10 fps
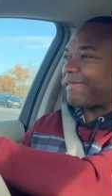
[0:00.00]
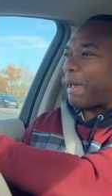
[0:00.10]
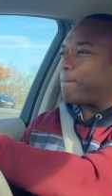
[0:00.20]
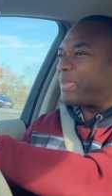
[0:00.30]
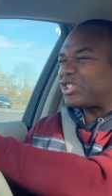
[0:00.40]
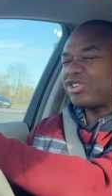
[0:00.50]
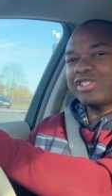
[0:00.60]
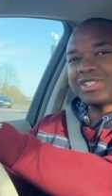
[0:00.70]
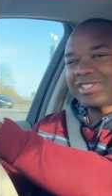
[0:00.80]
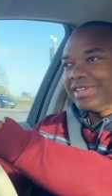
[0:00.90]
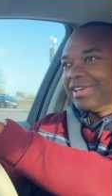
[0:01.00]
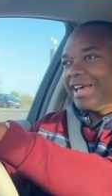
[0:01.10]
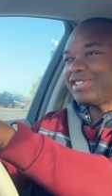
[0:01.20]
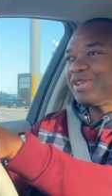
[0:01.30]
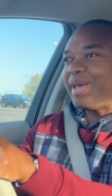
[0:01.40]
ambitious
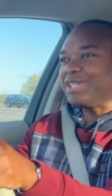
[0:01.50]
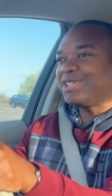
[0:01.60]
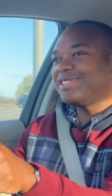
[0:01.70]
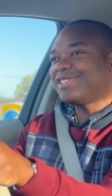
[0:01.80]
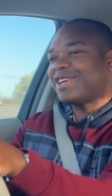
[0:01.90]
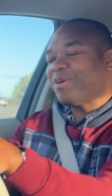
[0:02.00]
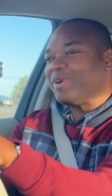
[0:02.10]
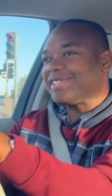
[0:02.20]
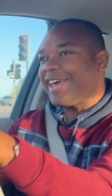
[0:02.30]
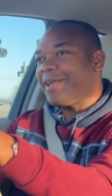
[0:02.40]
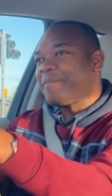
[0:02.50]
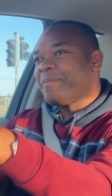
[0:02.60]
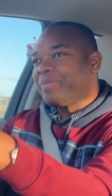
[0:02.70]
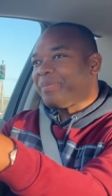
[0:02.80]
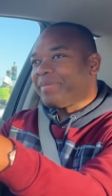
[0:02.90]
estimations, shall we say,
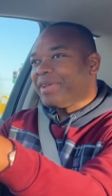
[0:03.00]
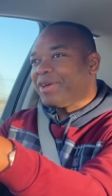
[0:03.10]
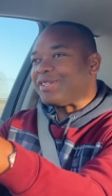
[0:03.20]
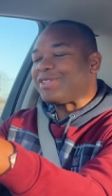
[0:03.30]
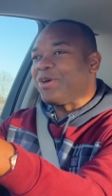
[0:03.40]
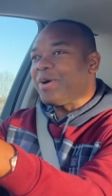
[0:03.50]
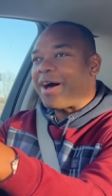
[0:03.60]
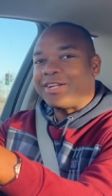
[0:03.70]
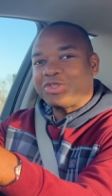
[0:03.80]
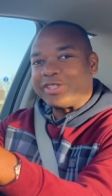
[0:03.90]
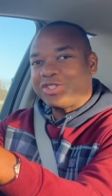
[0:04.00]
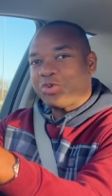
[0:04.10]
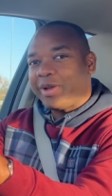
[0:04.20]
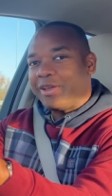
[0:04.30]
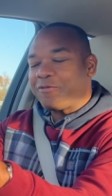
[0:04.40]
could do one hundred
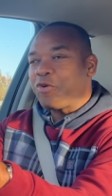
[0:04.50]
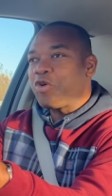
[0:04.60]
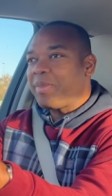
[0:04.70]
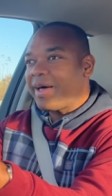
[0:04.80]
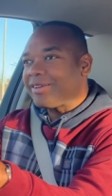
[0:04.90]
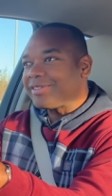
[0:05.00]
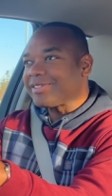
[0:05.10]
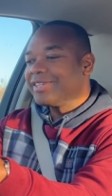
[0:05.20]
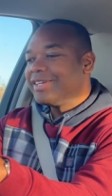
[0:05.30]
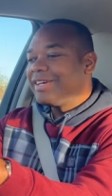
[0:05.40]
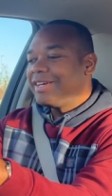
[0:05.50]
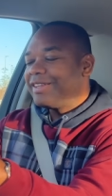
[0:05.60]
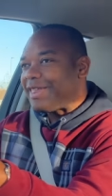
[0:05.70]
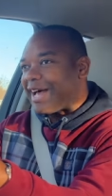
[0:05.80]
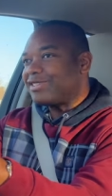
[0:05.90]
twenty-four miles.
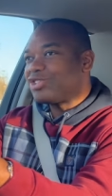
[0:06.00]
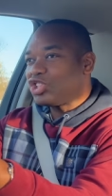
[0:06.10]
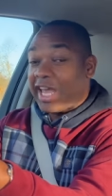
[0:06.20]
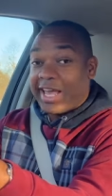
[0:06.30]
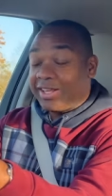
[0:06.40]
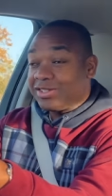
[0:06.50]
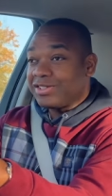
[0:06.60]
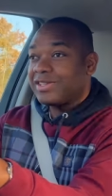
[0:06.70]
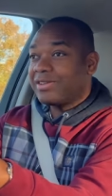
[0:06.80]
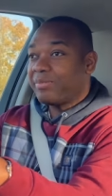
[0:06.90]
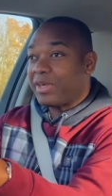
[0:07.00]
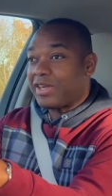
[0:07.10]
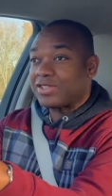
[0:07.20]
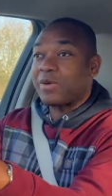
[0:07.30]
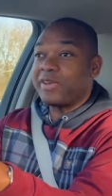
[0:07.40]
That's changed
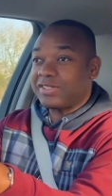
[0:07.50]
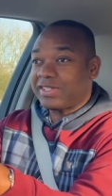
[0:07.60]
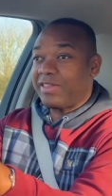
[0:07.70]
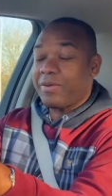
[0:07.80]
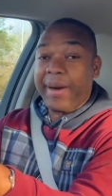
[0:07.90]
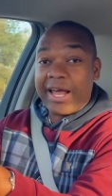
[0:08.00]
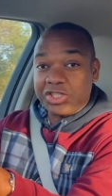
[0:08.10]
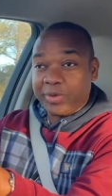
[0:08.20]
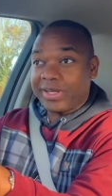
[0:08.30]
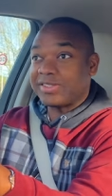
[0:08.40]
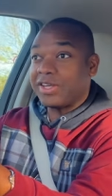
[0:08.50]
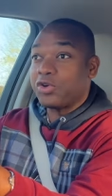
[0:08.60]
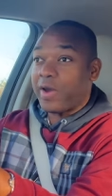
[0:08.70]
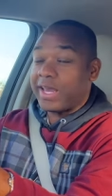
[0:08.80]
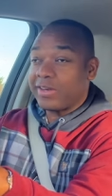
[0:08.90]
because obviously the battery has
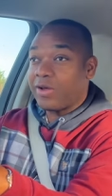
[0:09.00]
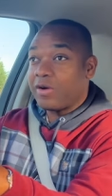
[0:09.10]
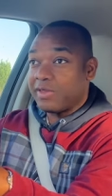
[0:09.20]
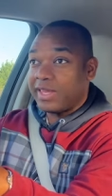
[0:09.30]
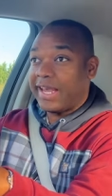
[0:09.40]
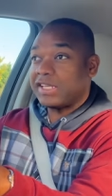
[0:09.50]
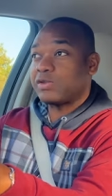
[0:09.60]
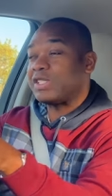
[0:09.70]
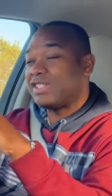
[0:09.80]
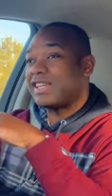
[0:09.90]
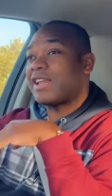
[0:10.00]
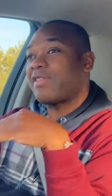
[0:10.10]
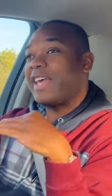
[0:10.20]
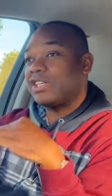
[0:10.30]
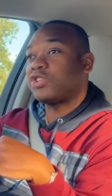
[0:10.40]
degraded over the years, which is
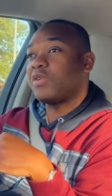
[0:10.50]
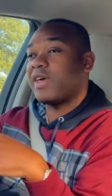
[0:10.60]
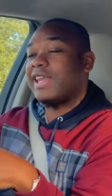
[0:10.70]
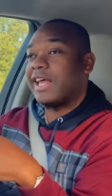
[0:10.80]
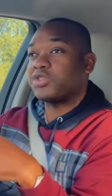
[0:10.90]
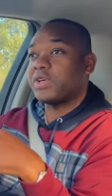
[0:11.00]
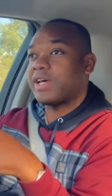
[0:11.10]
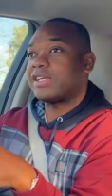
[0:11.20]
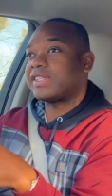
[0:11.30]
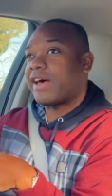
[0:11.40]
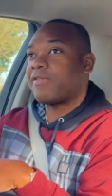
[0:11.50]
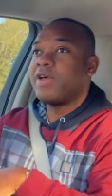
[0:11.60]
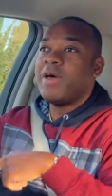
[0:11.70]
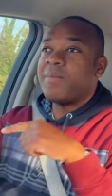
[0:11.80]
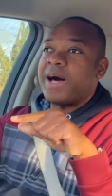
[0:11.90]
another issue that electric cars have.
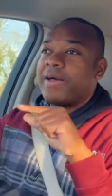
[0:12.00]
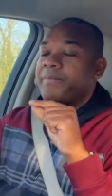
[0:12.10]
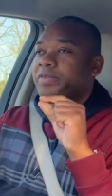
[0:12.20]
But